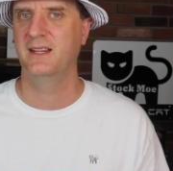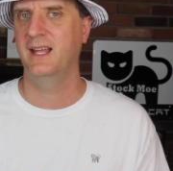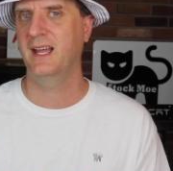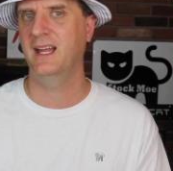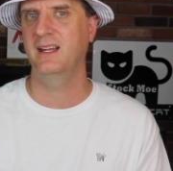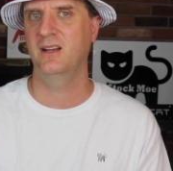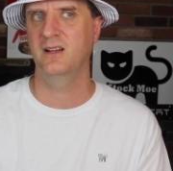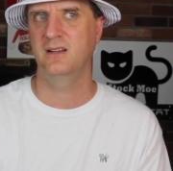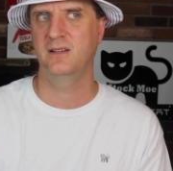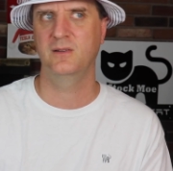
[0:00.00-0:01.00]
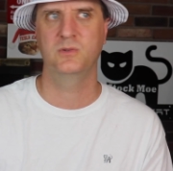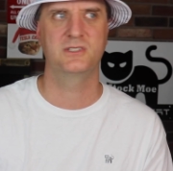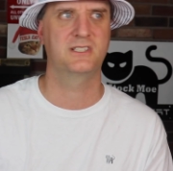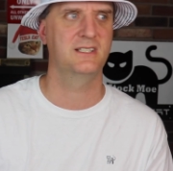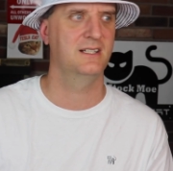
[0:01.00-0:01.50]
that it
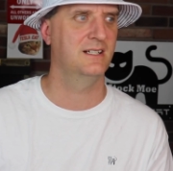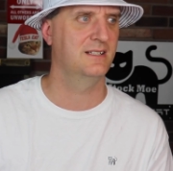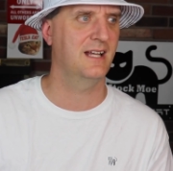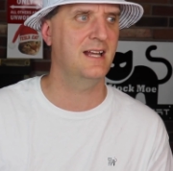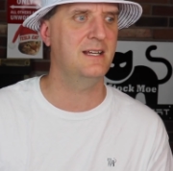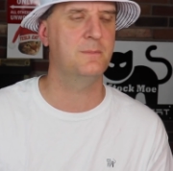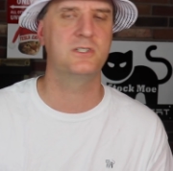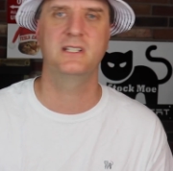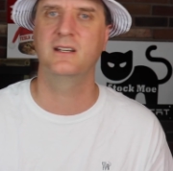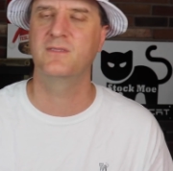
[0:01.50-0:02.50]
was 90%